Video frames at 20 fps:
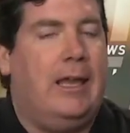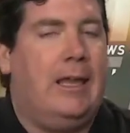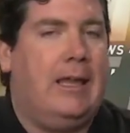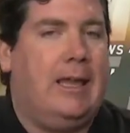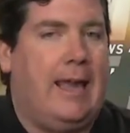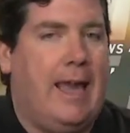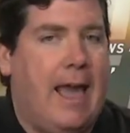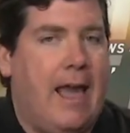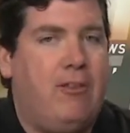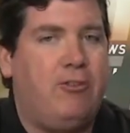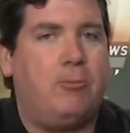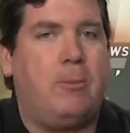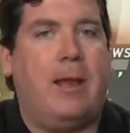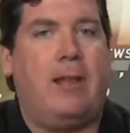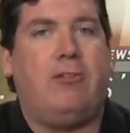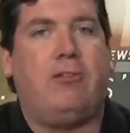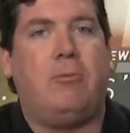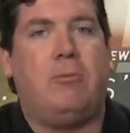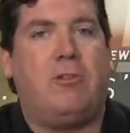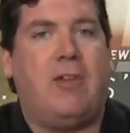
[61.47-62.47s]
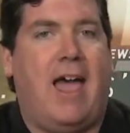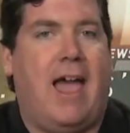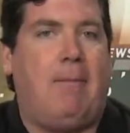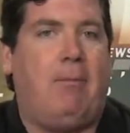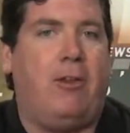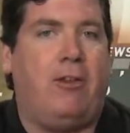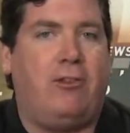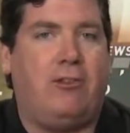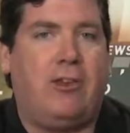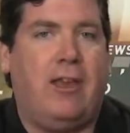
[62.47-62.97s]
He has made some
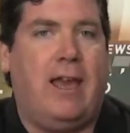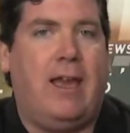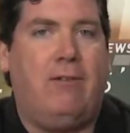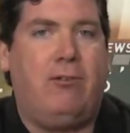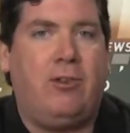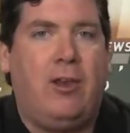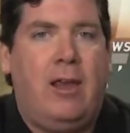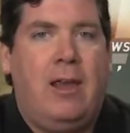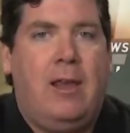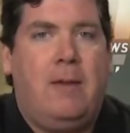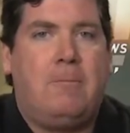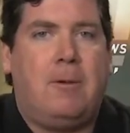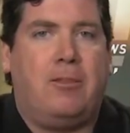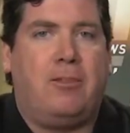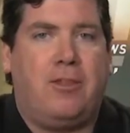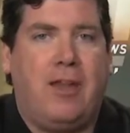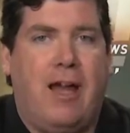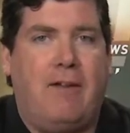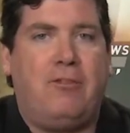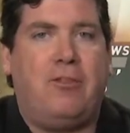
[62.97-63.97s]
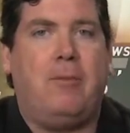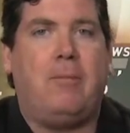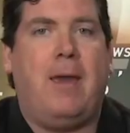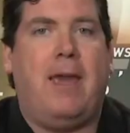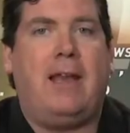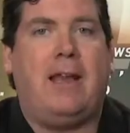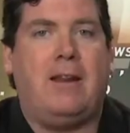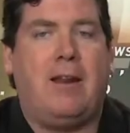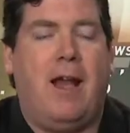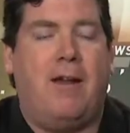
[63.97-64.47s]
timely saves, but tough to
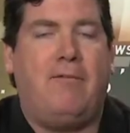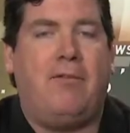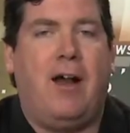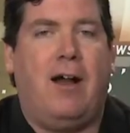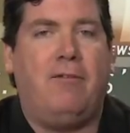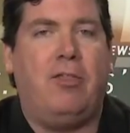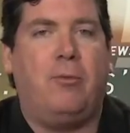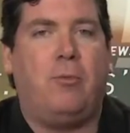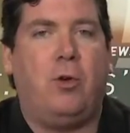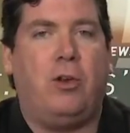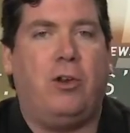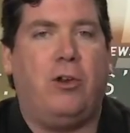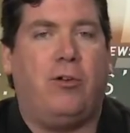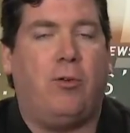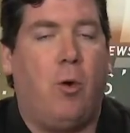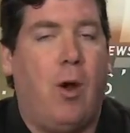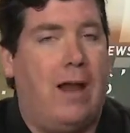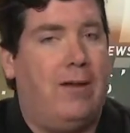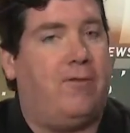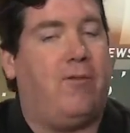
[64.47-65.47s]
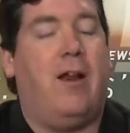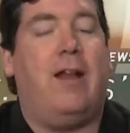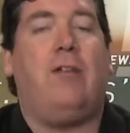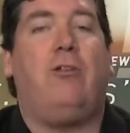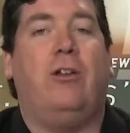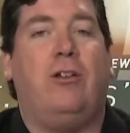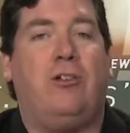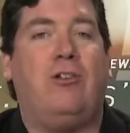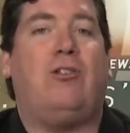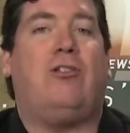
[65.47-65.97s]
make enough of them when you're, quite
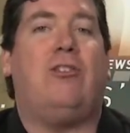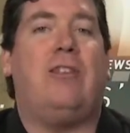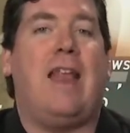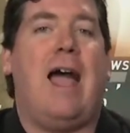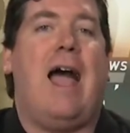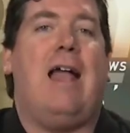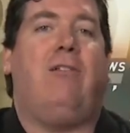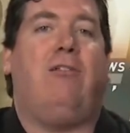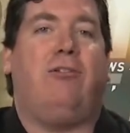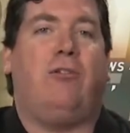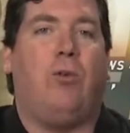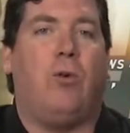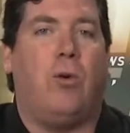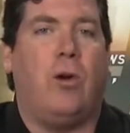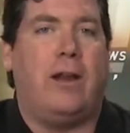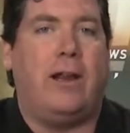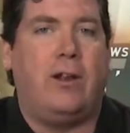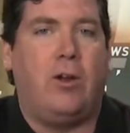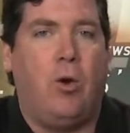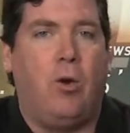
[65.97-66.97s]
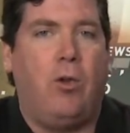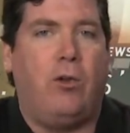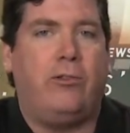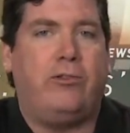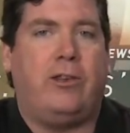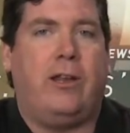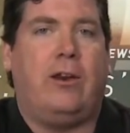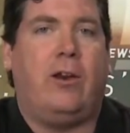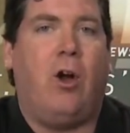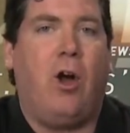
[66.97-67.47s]
frankly, just not scoring
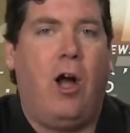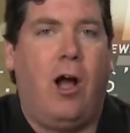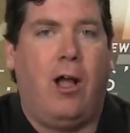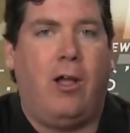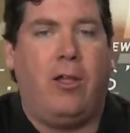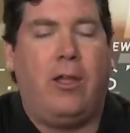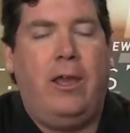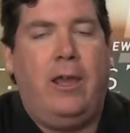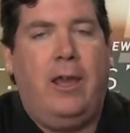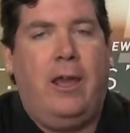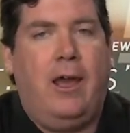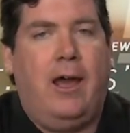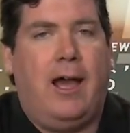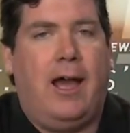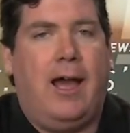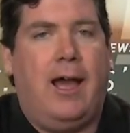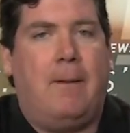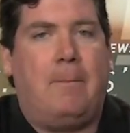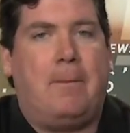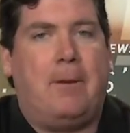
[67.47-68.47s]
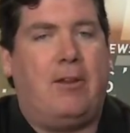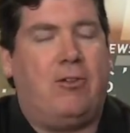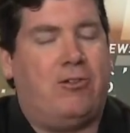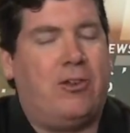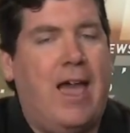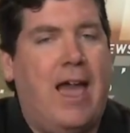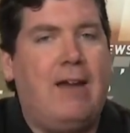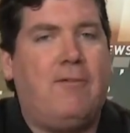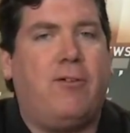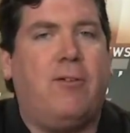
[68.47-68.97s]
goals at all. But
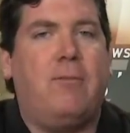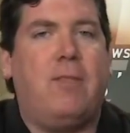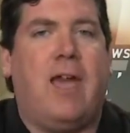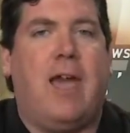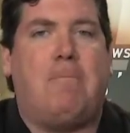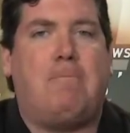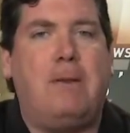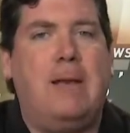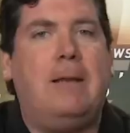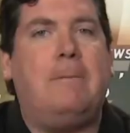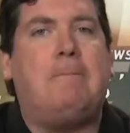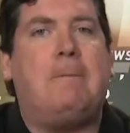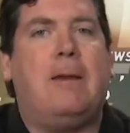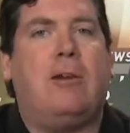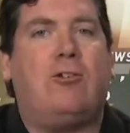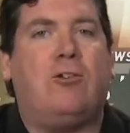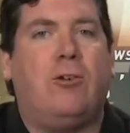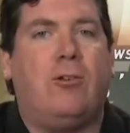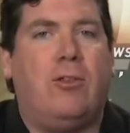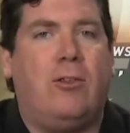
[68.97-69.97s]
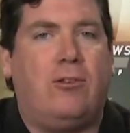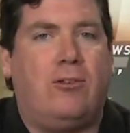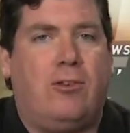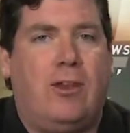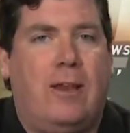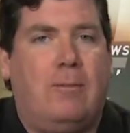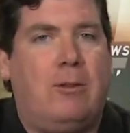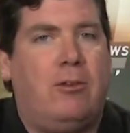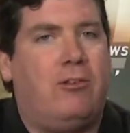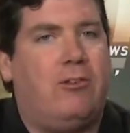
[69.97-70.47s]
aside from that, big picture, this
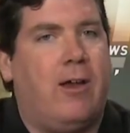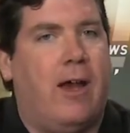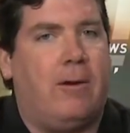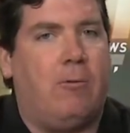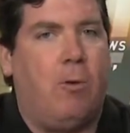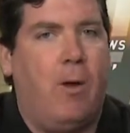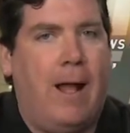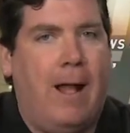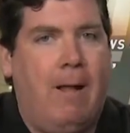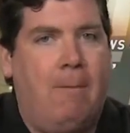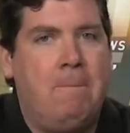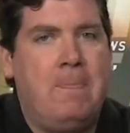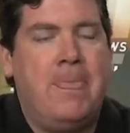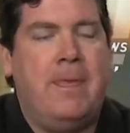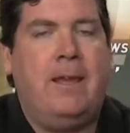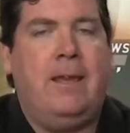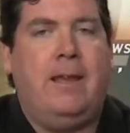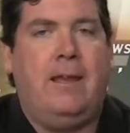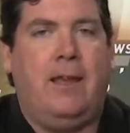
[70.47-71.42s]
team has done well.